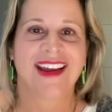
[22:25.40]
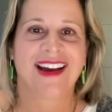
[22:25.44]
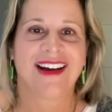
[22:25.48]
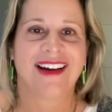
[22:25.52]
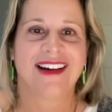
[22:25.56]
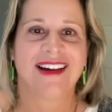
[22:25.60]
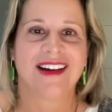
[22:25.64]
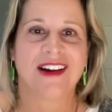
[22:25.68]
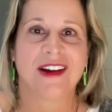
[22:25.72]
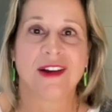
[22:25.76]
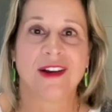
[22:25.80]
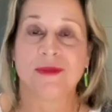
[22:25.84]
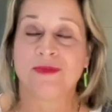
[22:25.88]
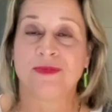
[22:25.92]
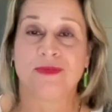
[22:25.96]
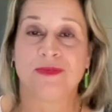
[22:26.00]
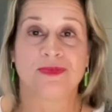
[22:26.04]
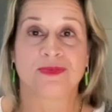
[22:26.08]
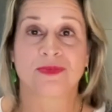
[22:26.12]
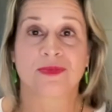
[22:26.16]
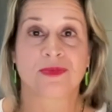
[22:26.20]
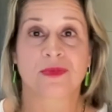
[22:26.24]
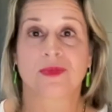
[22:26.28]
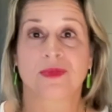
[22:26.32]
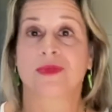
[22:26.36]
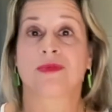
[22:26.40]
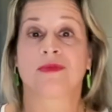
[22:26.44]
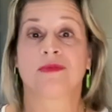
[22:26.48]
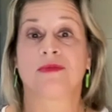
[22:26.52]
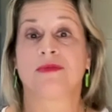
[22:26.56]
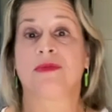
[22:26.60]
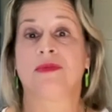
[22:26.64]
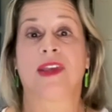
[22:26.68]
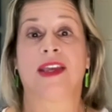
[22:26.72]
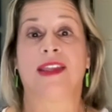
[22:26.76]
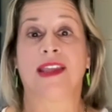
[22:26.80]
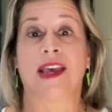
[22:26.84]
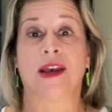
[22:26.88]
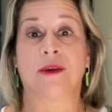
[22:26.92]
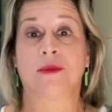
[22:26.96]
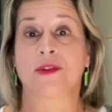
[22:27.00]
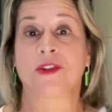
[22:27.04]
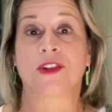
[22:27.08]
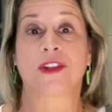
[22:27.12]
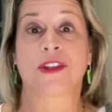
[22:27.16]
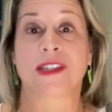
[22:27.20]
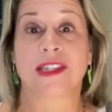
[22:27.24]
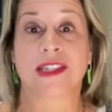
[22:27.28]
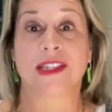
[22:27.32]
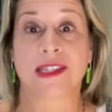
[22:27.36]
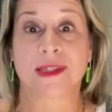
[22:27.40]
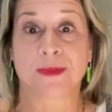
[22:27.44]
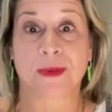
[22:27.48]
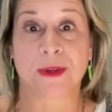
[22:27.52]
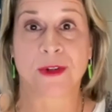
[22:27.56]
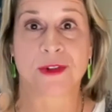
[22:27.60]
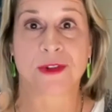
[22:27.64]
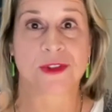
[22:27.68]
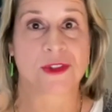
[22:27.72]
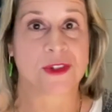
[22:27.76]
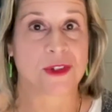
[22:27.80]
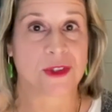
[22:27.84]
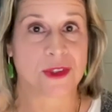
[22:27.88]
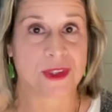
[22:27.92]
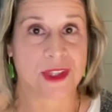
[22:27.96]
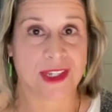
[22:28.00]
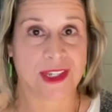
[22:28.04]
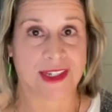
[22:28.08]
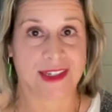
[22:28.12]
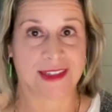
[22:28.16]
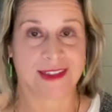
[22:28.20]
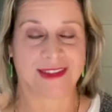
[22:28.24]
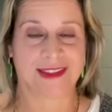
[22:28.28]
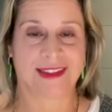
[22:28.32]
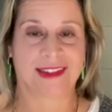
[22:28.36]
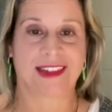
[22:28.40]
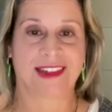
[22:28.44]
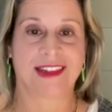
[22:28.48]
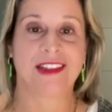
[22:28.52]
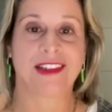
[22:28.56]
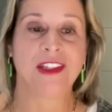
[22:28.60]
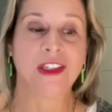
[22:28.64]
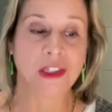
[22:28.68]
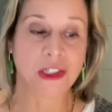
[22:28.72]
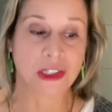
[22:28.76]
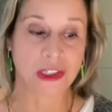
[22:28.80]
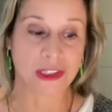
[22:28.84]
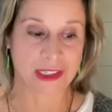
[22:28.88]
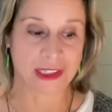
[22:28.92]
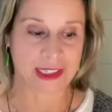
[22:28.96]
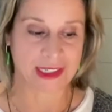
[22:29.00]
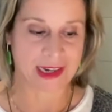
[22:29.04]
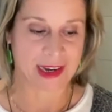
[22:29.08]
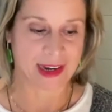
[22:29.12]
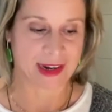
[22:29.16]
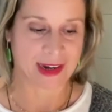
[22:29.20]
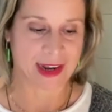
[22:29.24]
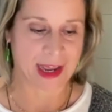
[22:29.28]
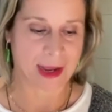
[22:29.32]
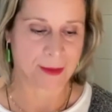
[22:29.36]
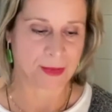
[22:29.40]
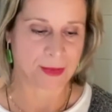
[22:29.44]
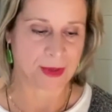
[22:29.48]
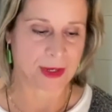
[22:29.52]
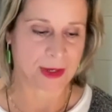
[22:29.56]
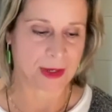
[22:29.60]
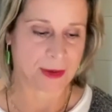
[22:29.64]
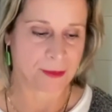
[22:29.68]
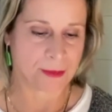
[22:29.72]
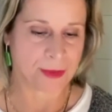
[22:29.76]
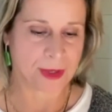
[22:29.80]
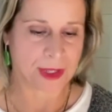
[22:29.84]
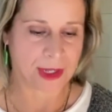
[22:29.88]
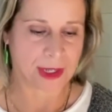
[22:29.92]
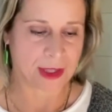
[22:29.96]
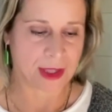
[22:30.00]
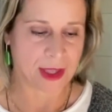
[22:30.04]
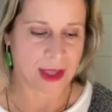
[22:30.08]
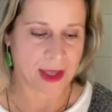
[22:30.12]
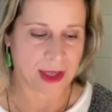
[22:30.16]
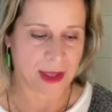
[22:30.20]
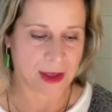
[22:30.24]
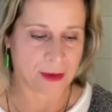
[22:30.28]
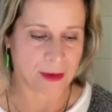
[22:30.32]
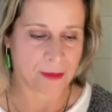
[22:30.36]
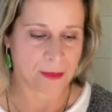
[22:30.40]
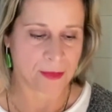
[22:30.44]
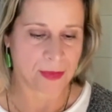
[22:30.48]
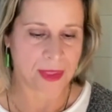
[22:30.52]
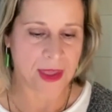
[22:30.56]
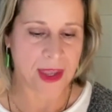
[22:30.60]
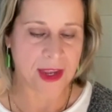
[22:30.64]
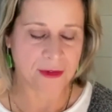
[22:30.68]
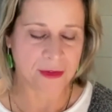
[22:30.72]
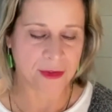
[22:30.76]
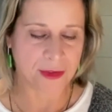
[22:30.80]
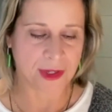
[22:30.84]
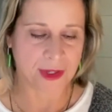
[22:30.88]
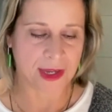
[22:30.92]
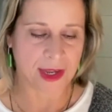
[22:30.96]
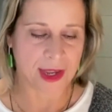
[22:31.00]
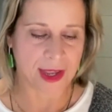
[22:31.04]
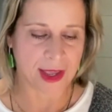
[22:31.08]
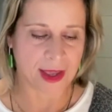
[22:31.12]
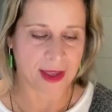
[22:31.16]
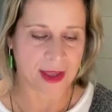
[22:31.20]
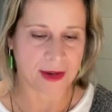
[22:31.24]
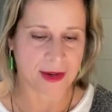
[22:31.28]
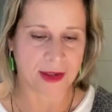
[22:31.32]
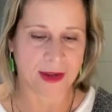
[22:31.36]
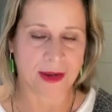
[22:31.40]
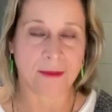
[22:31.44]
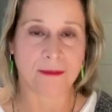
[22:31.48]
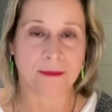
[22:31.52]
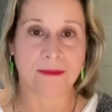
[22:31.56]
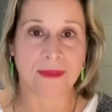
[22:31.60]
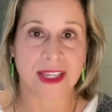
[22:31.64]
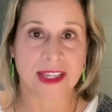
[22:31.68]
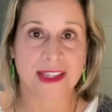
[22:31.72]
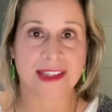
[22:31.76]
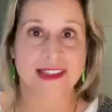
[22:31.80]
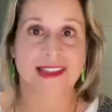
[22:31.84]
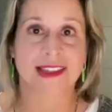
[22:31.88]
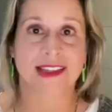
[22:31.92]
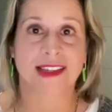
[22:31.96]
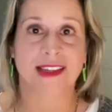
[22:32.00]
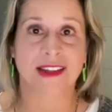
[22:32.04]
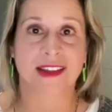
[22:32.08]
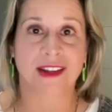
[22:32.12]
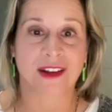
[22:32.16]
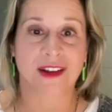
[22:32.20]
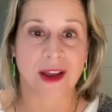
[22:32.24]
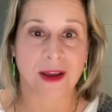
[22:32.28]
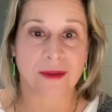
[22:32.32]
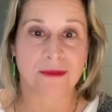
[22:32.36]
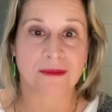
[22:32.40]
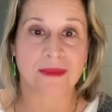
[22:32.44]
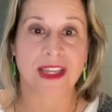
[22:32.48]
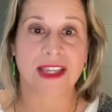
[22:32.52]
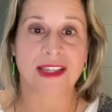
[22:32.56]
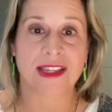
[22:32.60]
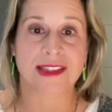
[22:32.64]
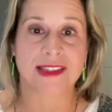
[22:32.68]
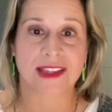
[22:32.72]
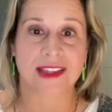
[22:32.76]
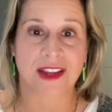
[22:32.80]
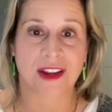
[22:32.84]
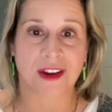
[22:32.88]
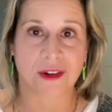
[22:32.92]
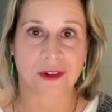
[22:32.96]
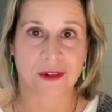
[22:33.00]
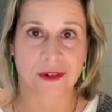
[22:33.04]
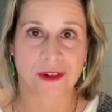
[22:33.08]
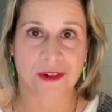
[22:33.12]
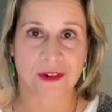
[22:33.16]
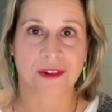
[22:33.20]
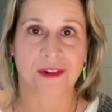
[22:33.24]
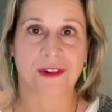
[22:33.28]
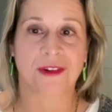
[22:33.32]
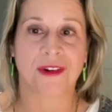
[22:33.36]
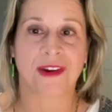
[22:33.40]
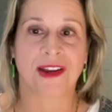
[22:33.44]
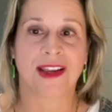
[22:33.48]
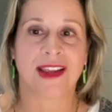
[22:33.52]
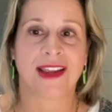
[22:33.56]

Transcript: um, and that was just his personal thing. Clearly not happy, but um, thankfully I had an amazing, amazing crew